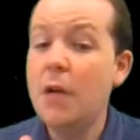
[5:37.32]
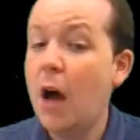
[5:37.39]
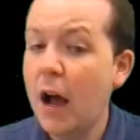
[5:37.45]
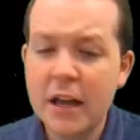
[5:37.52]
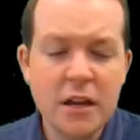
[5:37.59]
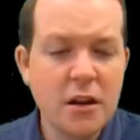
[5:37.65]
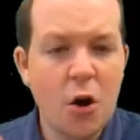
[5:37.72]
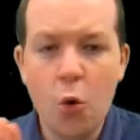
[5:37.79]
not
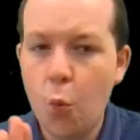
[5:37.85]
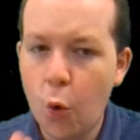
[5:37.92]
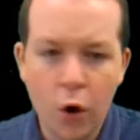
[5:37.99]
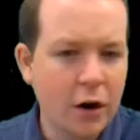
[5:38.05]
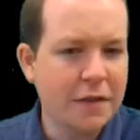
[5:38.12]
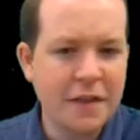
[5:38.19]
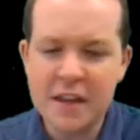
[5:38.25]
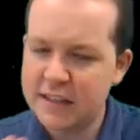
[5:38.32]
going to
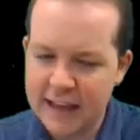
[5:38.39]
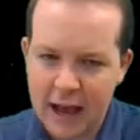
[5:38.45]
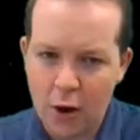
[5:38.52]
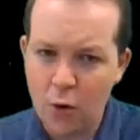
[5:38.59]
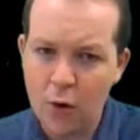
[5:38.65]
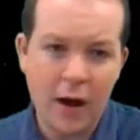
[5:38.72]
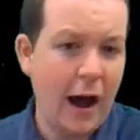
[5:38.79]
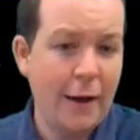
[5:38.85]
work this
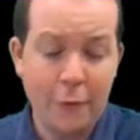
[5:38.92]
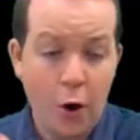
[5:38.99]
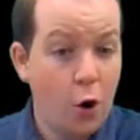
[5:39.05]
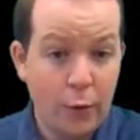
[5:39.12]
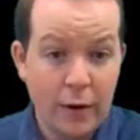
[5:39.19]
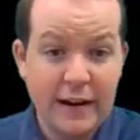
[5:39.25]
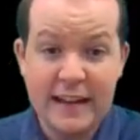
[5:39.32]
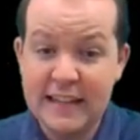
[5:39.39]
out, I've
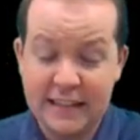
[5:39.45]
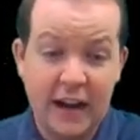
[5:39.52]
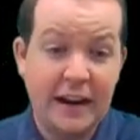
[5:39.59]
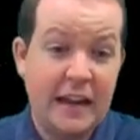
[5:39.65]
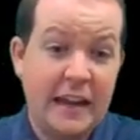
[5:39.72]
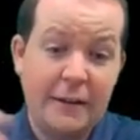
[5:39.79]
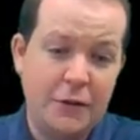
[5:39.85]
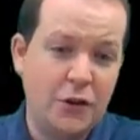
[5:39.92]
already done
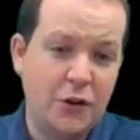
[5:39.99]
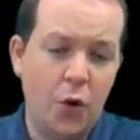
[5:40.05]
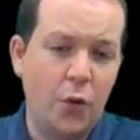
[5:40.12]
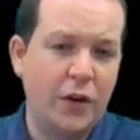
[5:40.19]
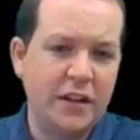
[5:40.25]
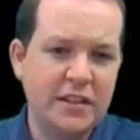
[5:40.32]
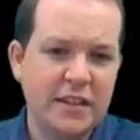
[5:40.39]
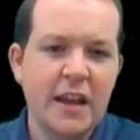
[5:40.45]
it if you
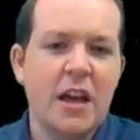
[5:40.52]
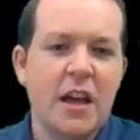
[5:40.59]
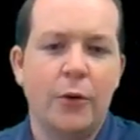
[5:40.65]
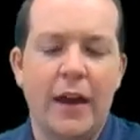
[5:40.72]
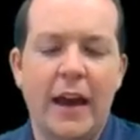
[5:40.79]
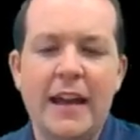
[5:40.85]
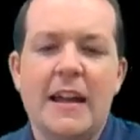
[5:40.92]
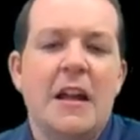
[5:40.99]
notice,
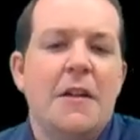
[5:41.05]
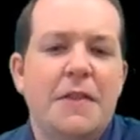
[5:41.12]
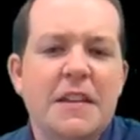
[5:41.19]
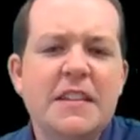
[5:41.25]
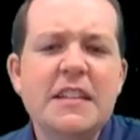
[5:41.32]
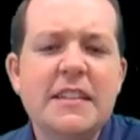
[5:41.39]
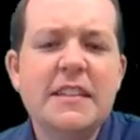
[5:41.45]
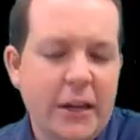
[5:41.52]
okay?
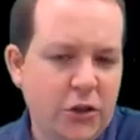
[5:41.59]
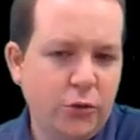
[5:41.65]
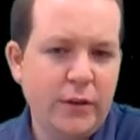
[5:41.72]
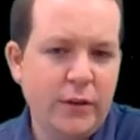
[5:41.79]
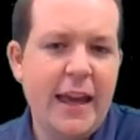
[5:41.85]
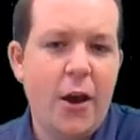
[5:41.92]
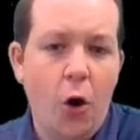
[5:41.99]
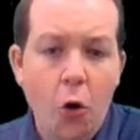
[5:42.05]
This is
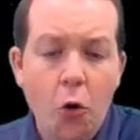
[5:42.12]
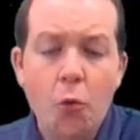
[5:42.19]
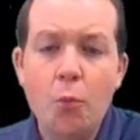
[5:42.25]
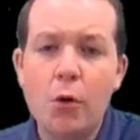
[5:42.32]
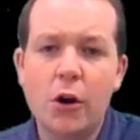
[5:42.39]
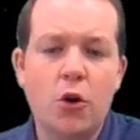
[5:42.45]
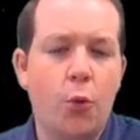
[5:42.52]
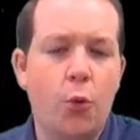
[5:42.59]
actually a
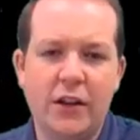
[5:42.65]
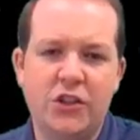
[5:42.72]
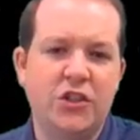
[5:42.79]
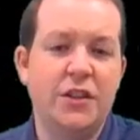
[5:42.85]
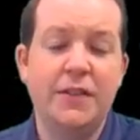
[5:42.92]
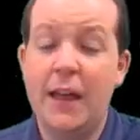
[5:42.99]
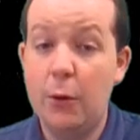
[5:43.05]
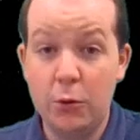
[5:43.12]
homework
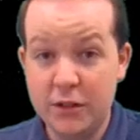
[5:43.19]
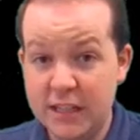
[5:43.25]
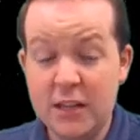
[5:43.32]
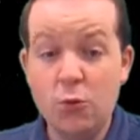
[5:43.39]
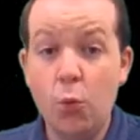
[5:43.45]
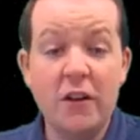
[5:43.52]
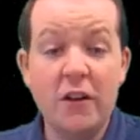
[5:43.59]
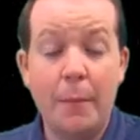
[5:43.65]
question that was in
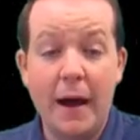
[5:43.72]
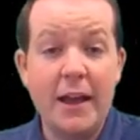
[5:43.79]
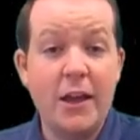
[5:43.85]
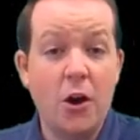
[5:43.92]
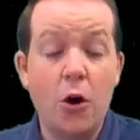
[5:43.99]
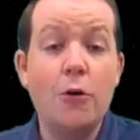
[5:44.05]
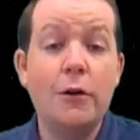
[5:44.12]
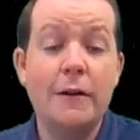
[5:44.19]
one of my
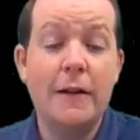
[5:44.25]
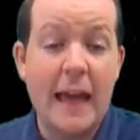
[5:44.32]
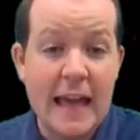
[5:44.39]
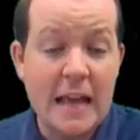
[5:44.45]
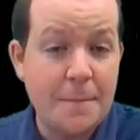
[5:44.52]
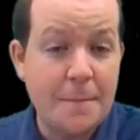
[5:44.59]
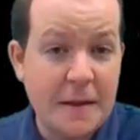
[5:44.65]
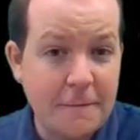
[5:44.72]
own
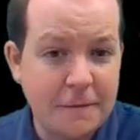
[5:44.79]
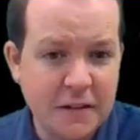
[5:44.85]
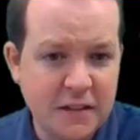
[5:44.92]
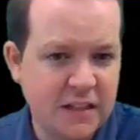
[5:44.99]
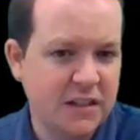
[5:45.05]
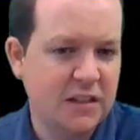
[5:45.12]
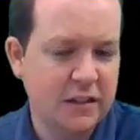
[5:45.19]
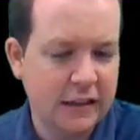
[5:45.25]
AP
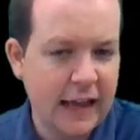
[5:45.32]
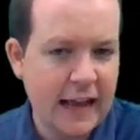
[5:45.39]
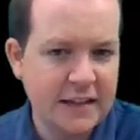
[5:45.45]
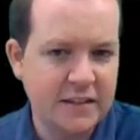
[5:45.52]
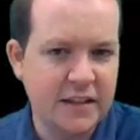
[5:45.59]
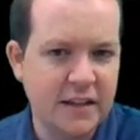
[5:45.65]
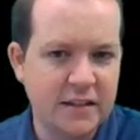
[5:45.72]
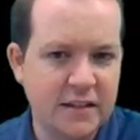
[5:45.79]
Physics
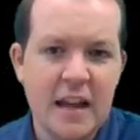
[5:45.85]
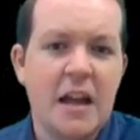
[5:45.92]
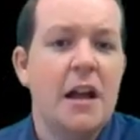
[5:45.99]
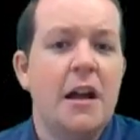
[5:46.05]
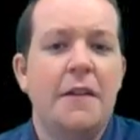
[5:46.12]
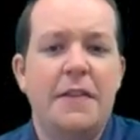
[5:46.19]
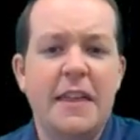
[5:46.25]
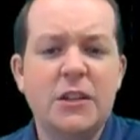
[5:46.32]
classes.
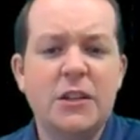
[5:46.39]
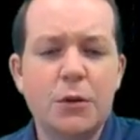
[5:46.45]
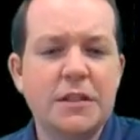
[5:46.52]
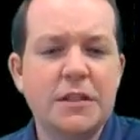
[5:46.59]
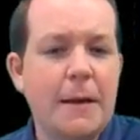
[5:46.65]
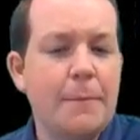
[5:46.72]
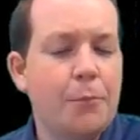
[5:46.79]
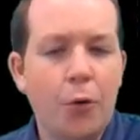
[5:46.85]
This was
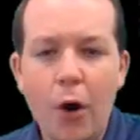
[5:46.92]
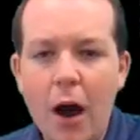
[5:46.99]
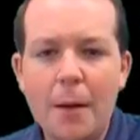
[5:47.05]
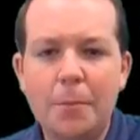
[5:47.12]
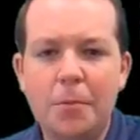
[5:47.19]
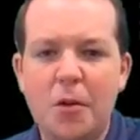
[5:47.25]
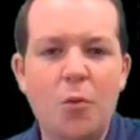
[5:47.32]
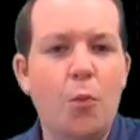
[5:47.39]
a
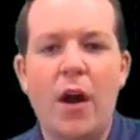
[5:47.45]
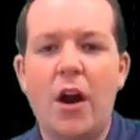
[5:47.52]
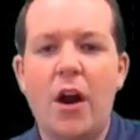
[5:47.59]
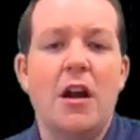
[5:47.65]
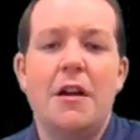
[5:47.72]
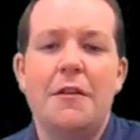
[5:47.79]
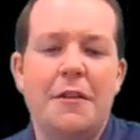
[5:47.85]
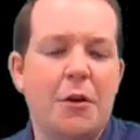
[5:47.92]
problem
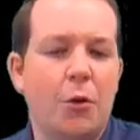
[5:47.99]
where there